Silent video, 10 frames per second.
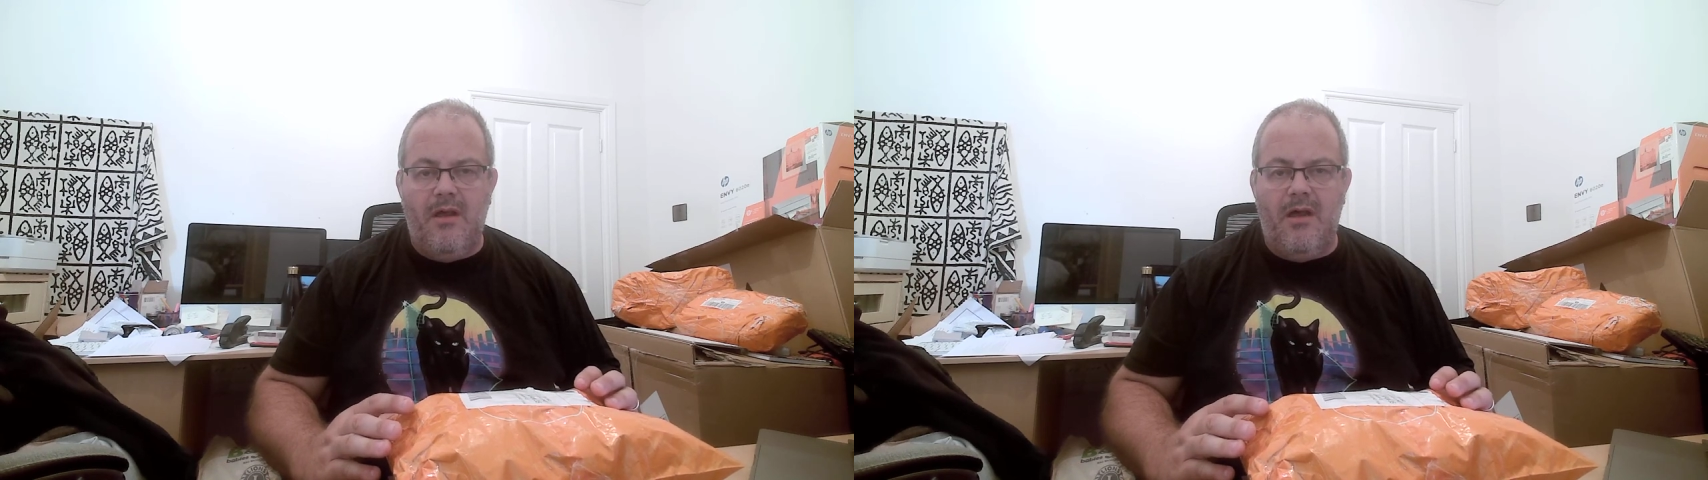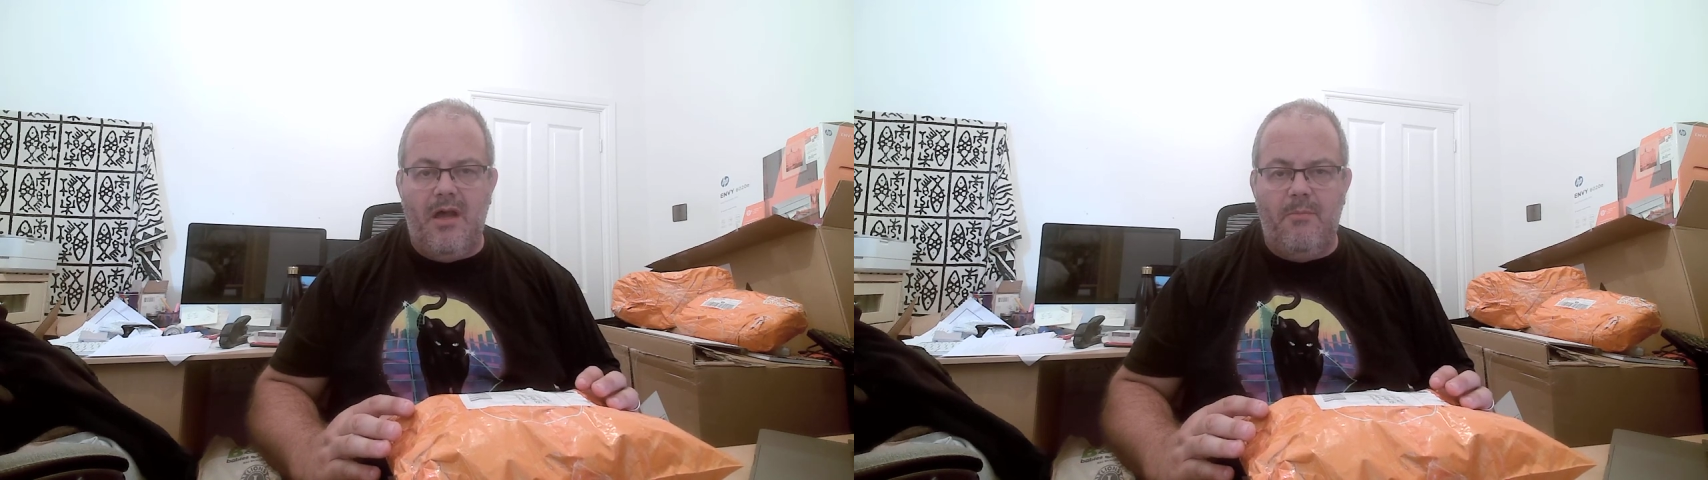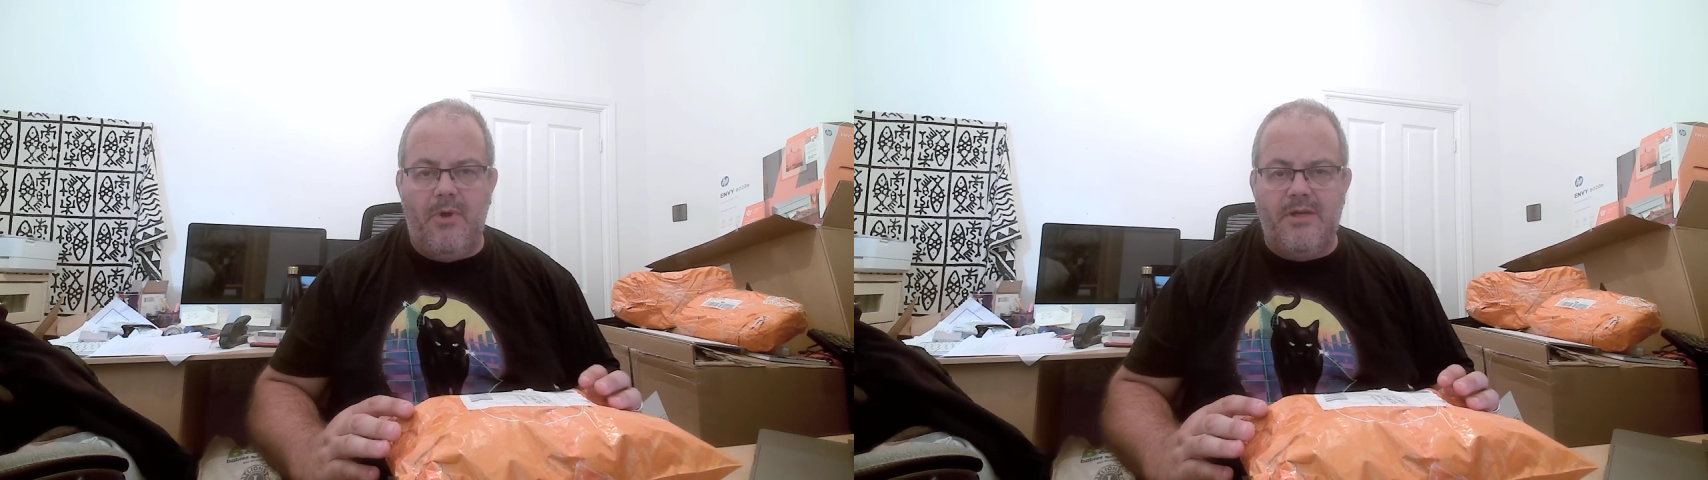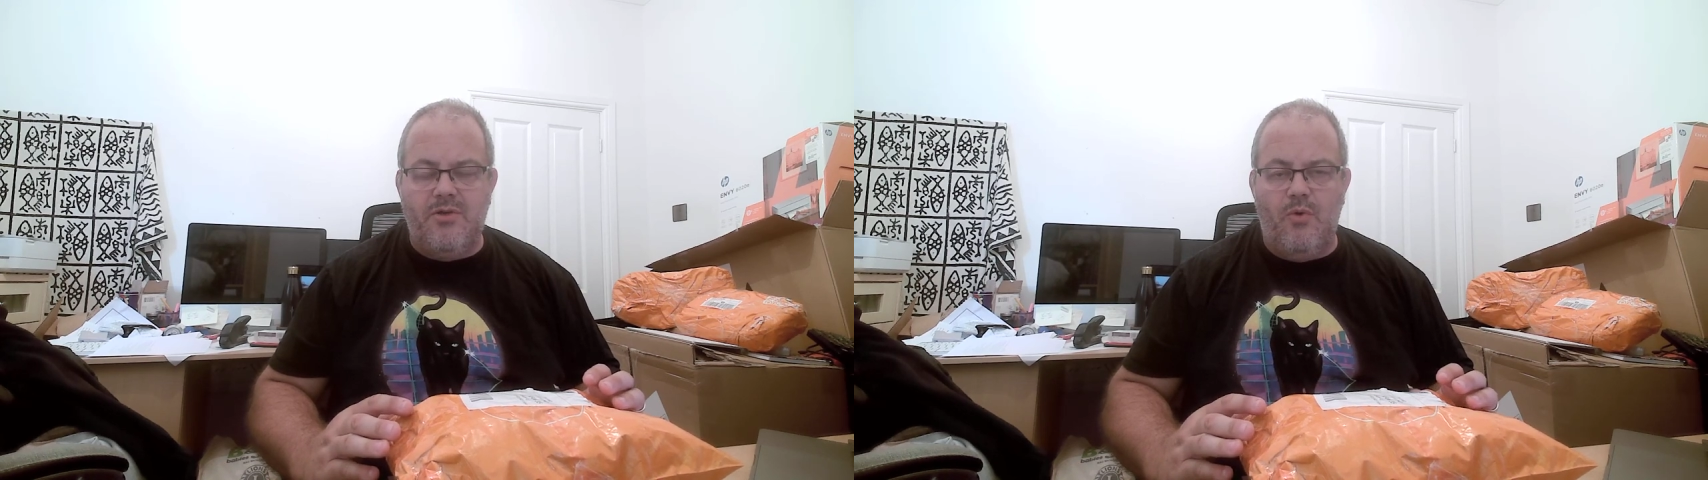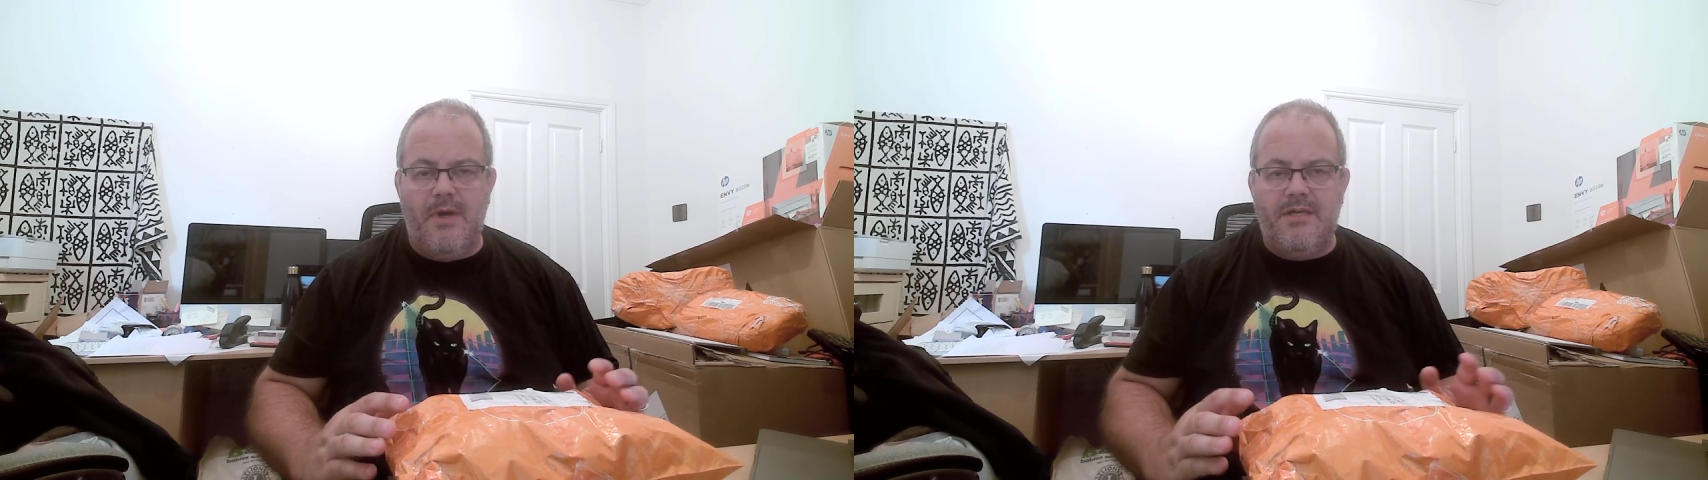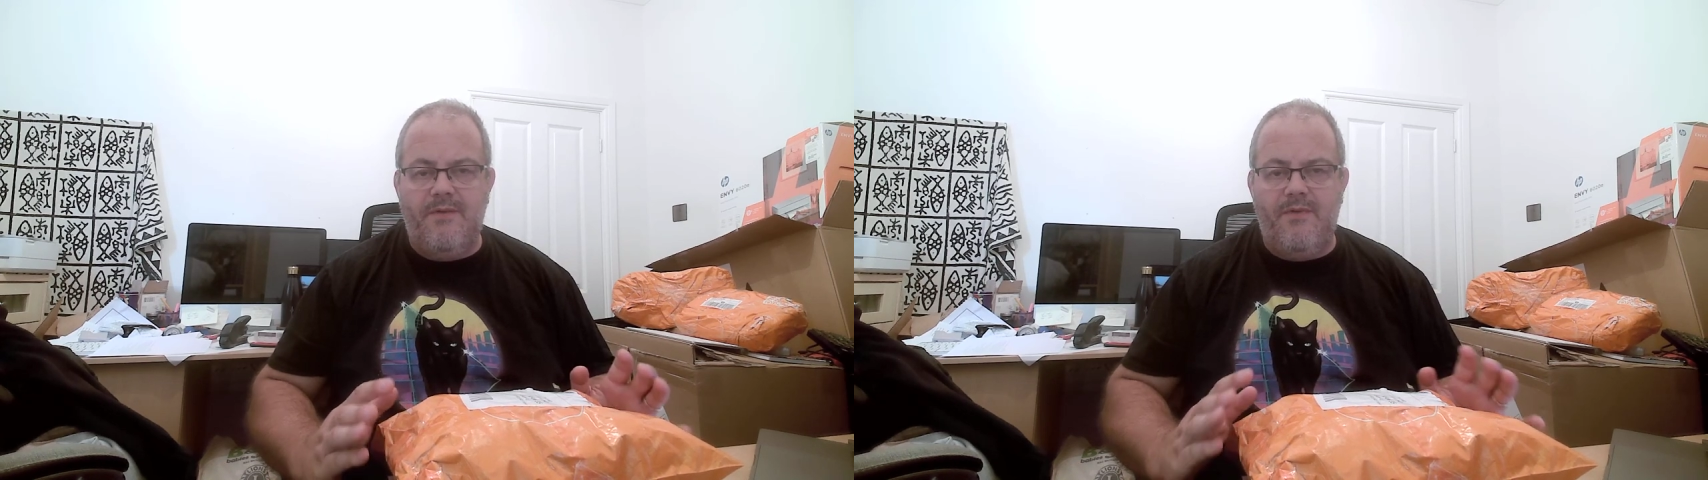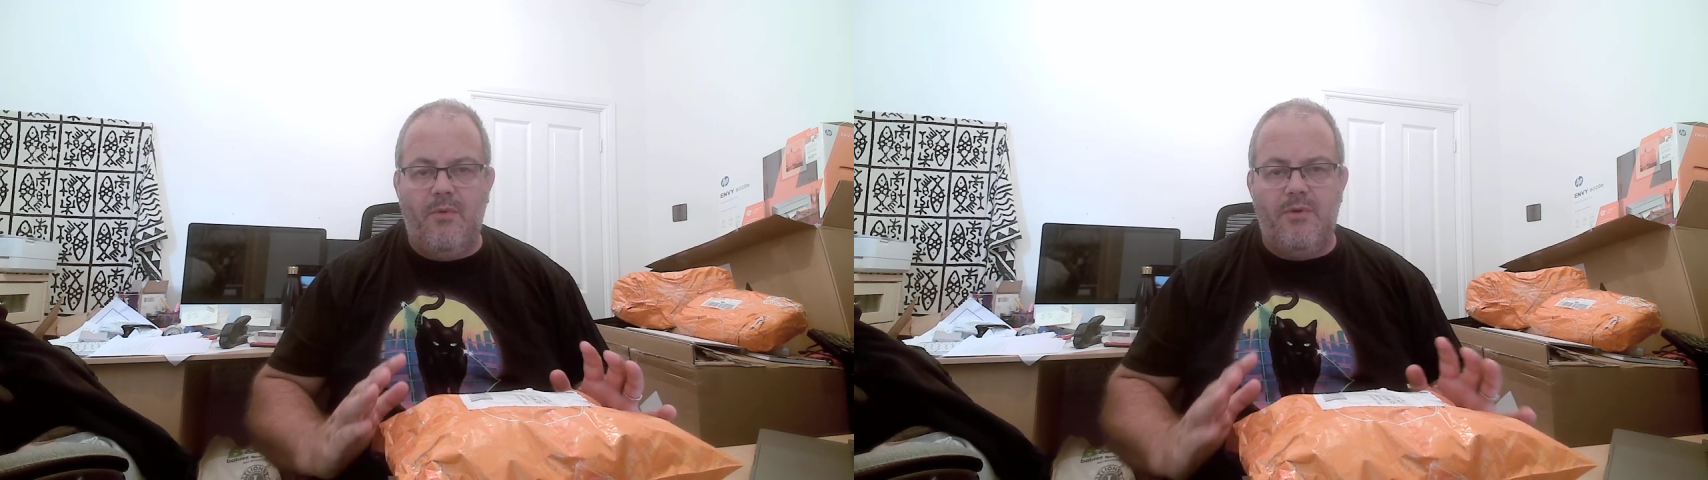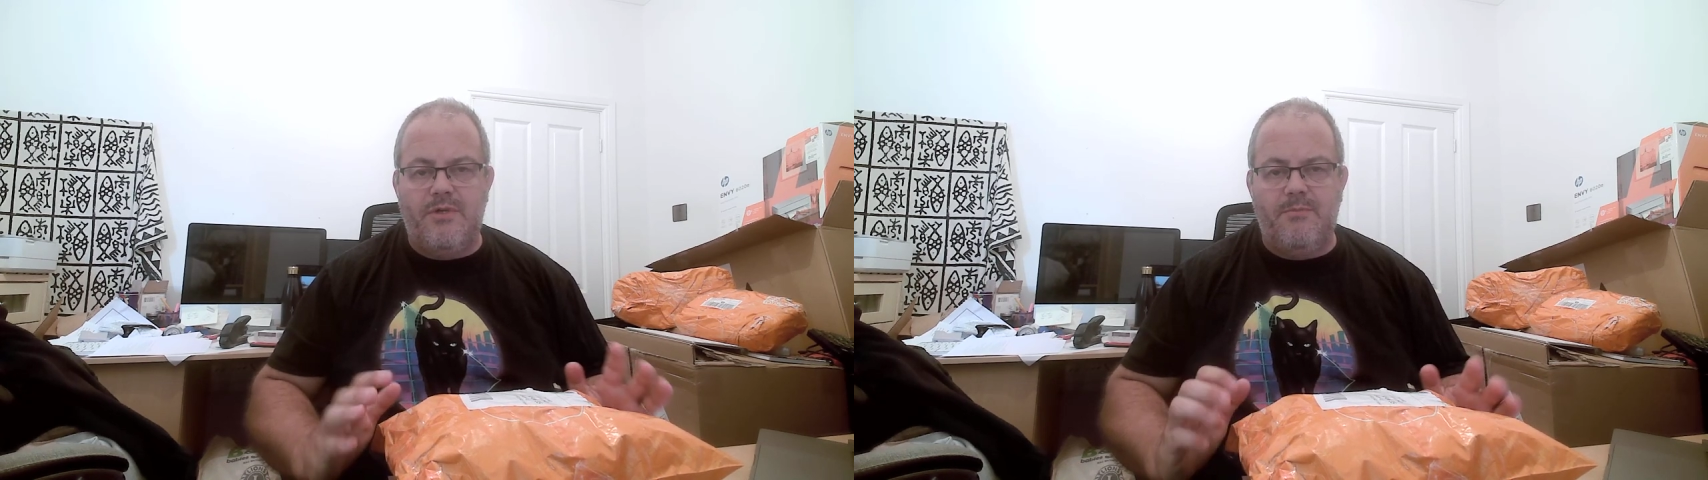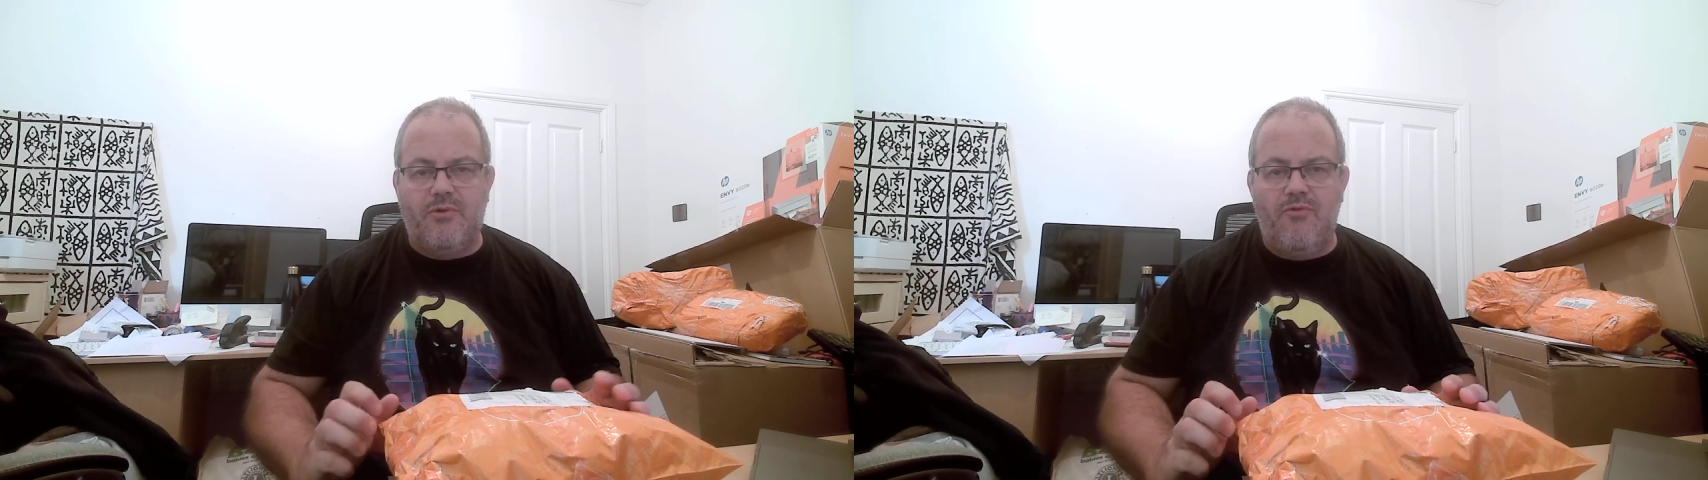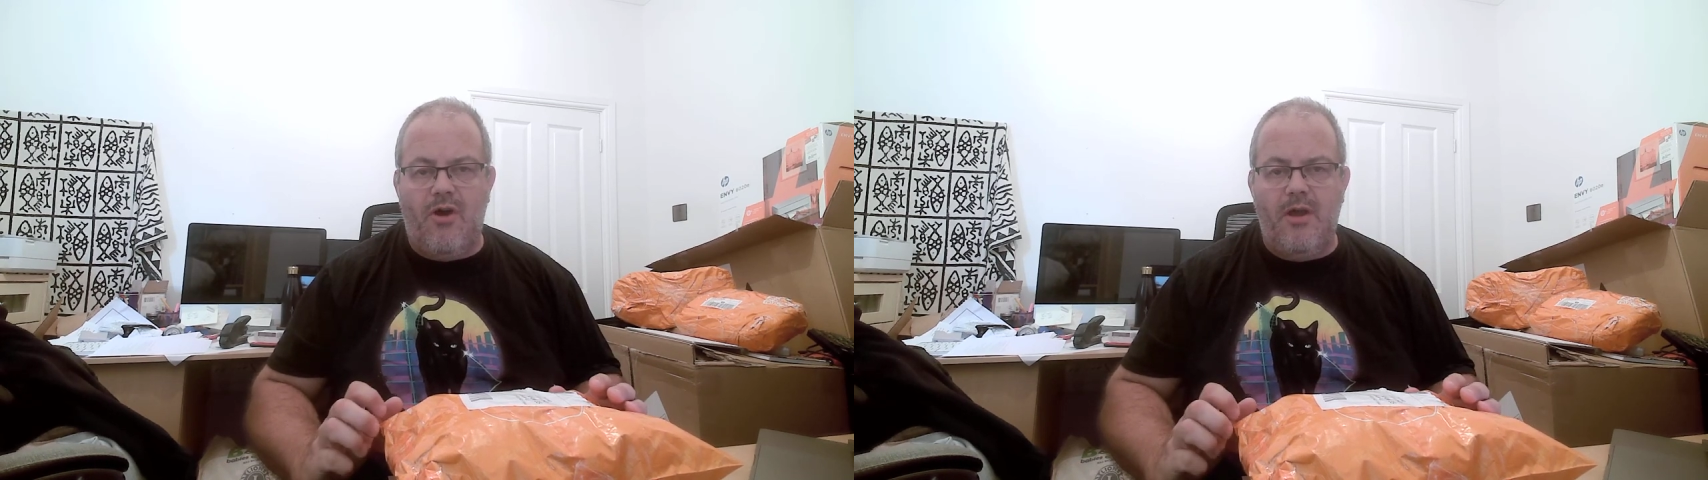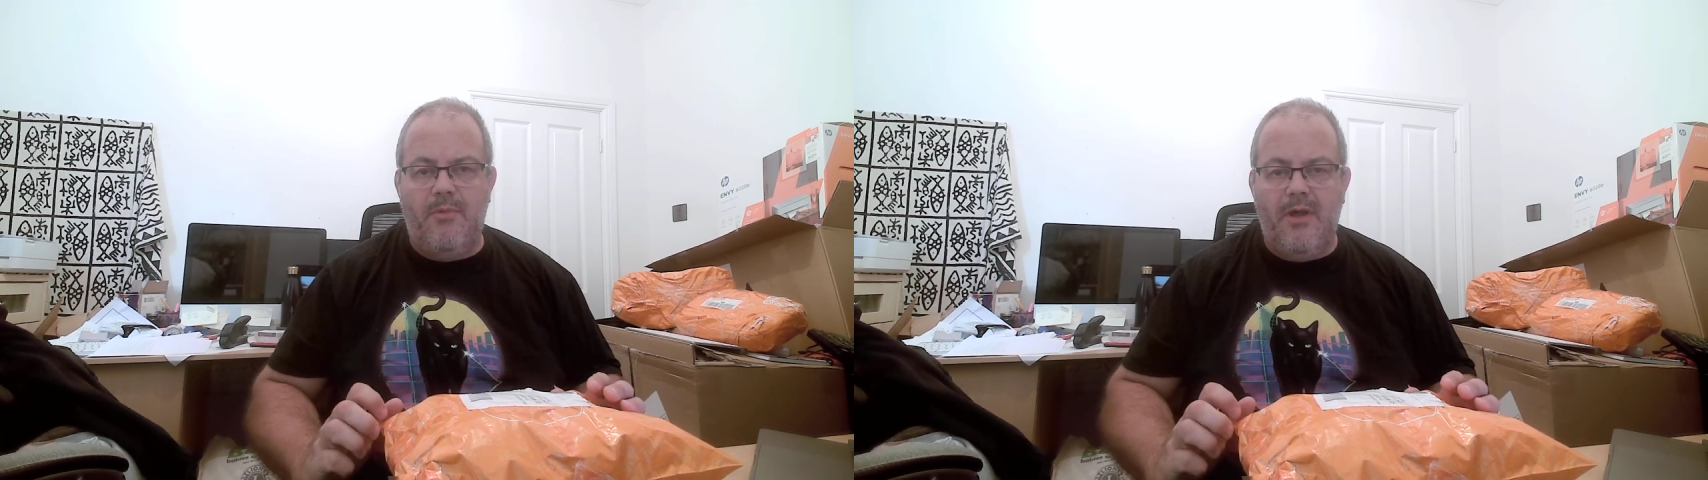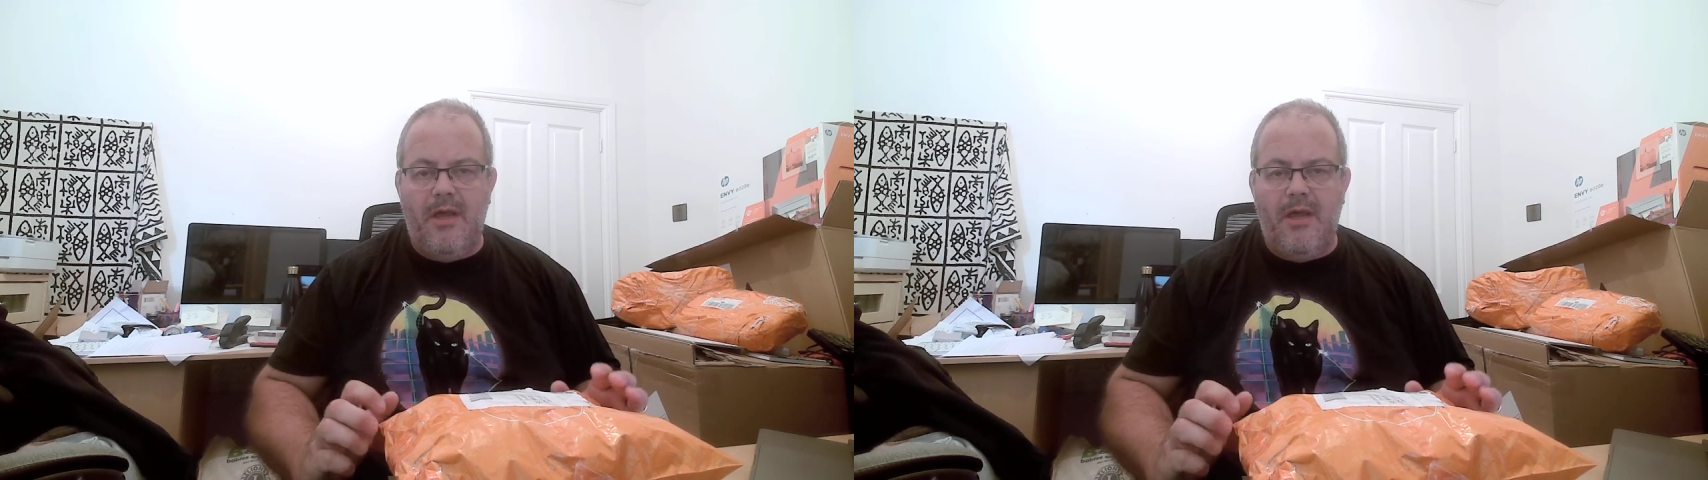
but as always, if you want to subscribe,